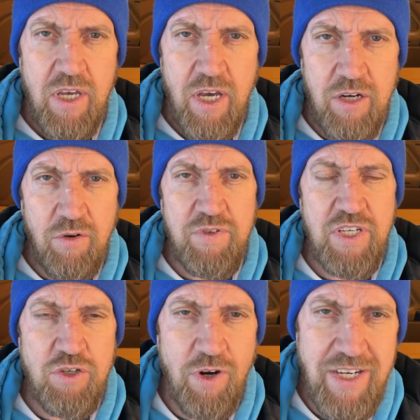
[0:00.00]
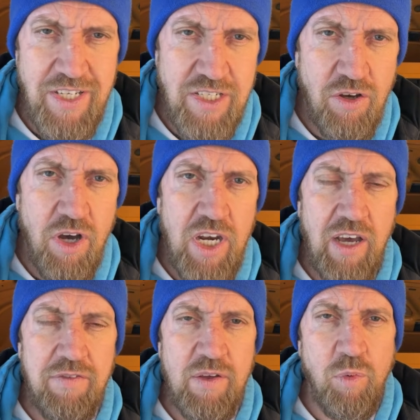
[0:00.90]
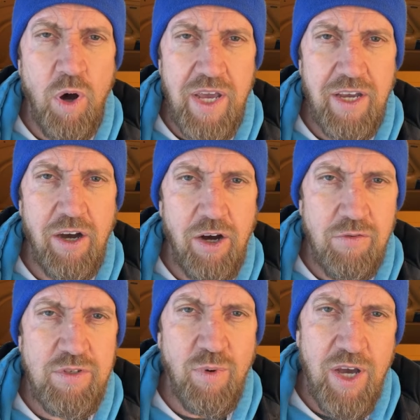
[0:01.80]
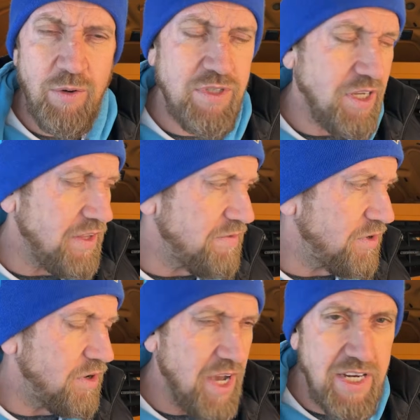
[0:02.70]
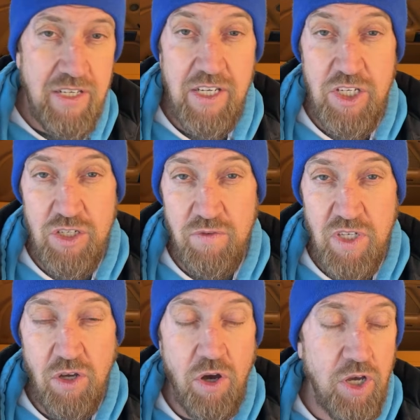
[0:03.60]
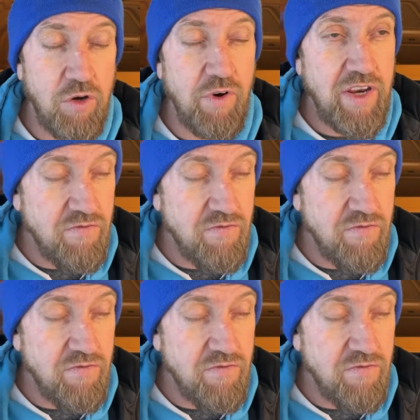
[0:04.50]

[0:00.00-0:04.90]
and obviously Tracy's got a lovely white car as well. So they've got, and she's obviously got a green